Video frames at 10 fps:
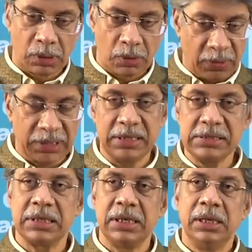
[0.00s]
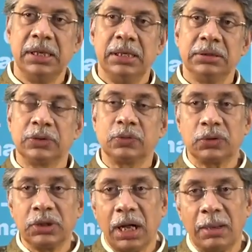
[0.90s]
one is the
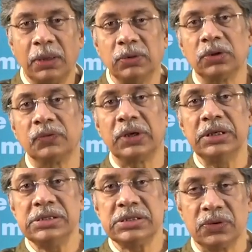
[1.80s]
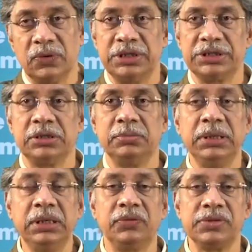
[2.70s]
total amount of insolation
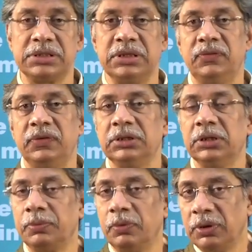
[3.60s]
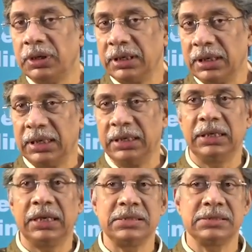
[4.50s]
being received in the polar
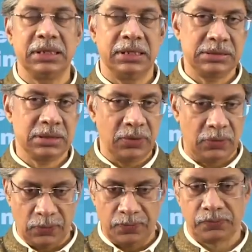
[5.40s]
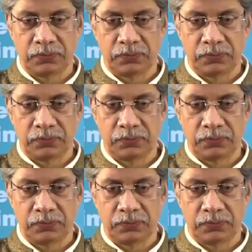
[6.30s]
areas is low.